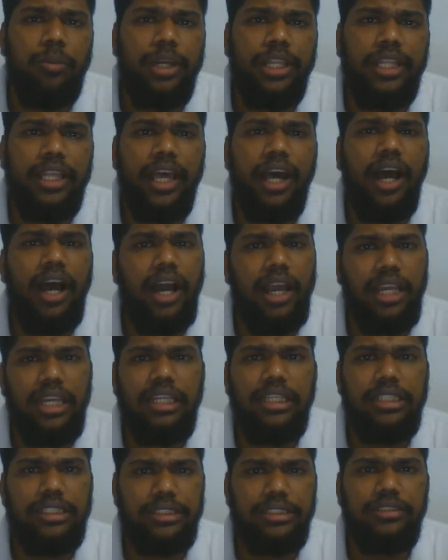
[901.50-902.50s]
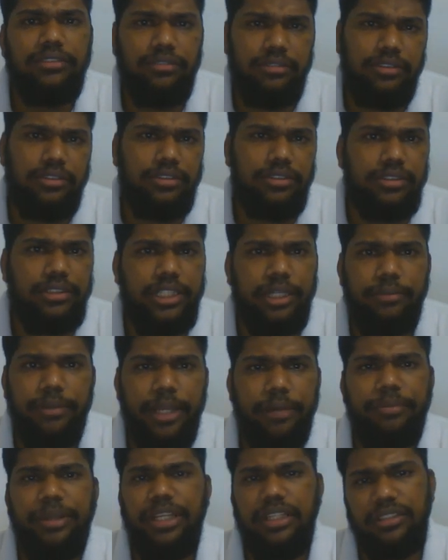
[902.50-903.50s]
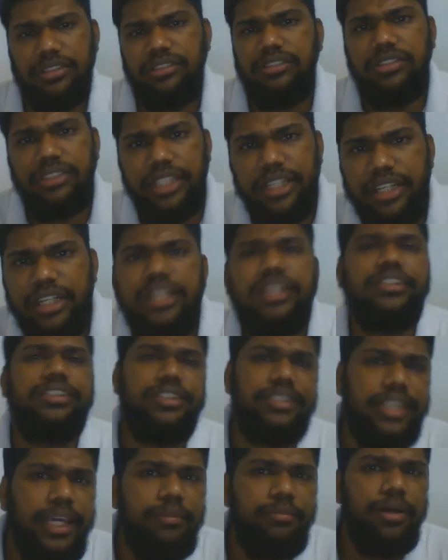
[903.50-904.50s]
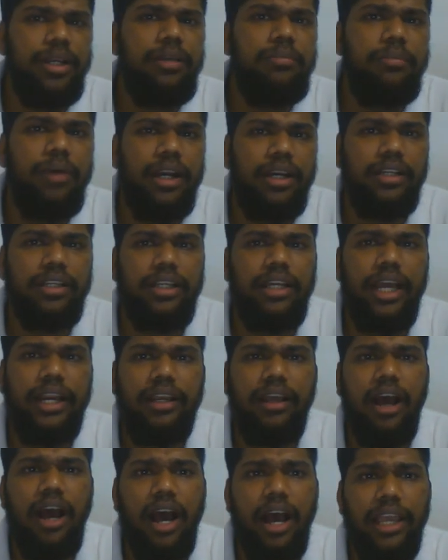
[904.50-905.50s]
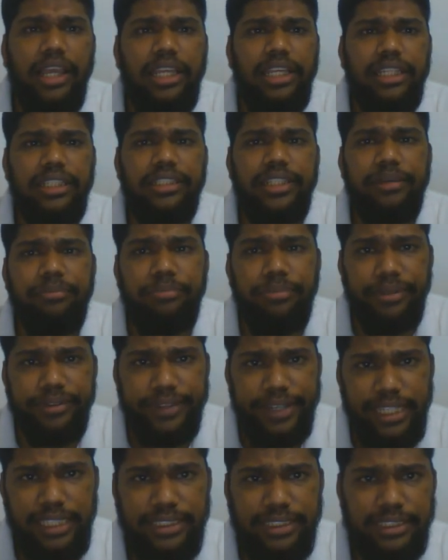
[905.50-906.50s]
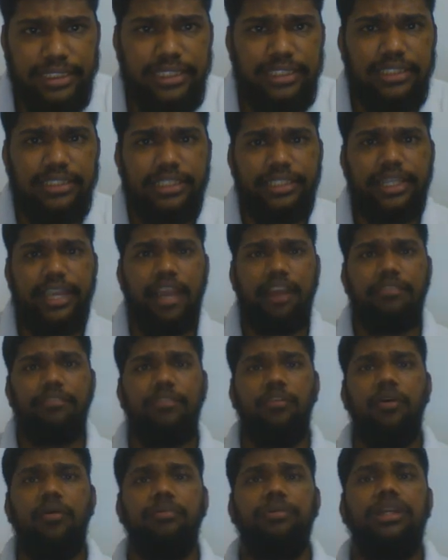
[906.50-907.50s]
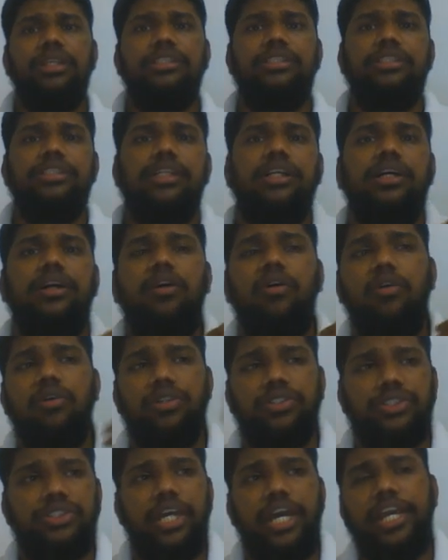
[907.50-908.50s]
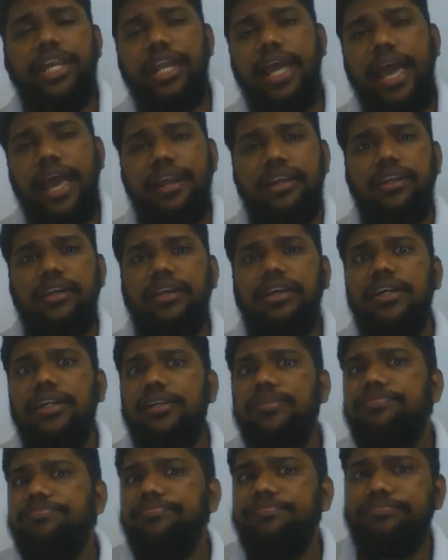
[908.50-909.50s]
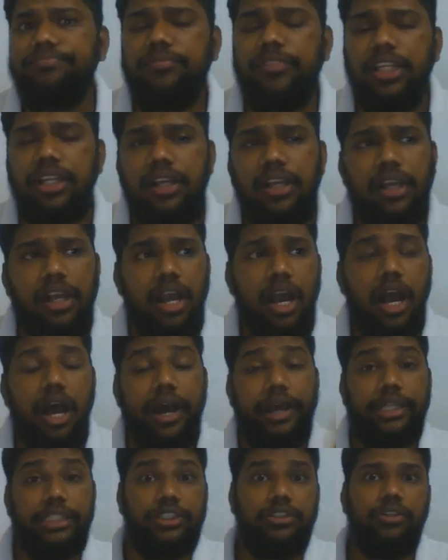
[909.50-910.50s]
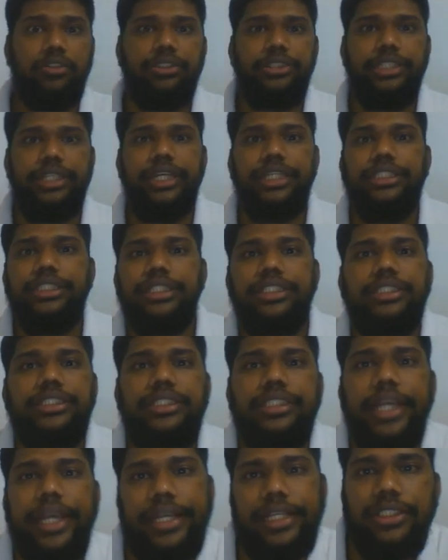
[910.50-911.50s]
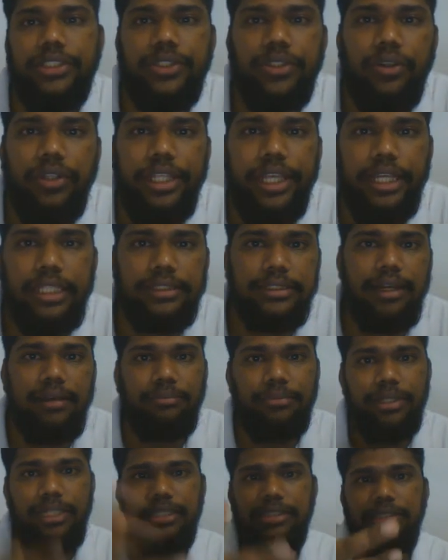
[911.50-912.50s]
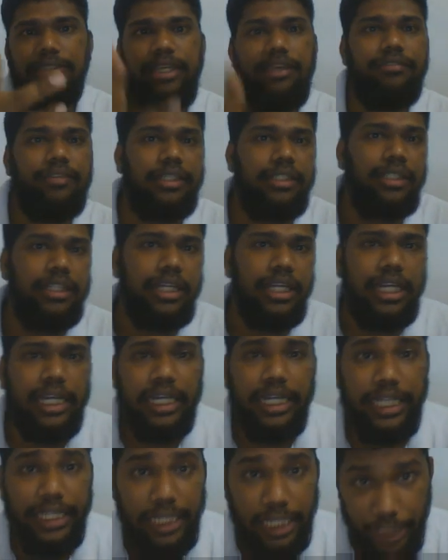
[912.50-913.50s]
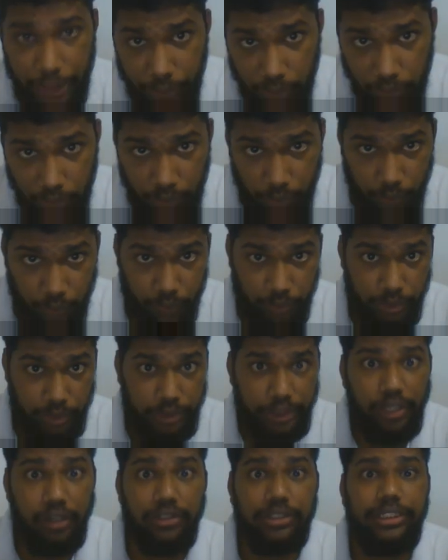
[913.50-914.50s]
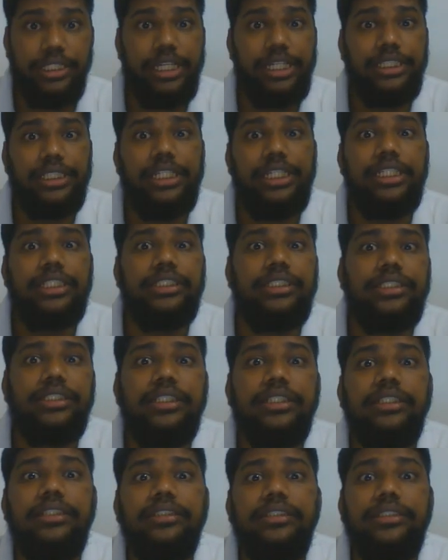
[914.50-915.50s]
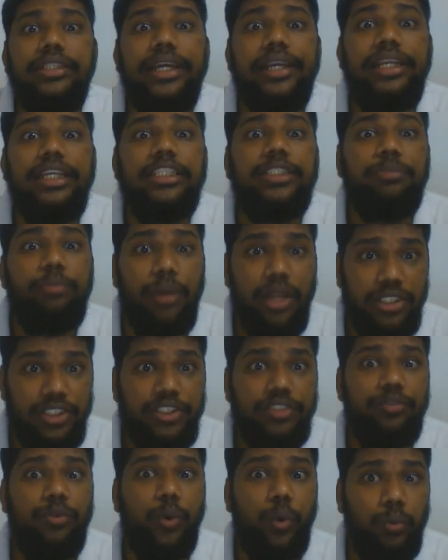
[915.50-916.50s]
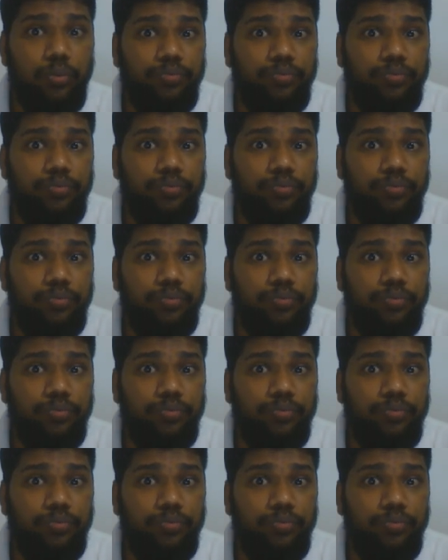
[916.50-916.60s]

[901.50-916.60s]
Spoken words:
they are highly stable, that means generally stable, but at high temperatures it can form its oxide at highest oxidation state. So the example is given, TiO2, the oxidation state is +4.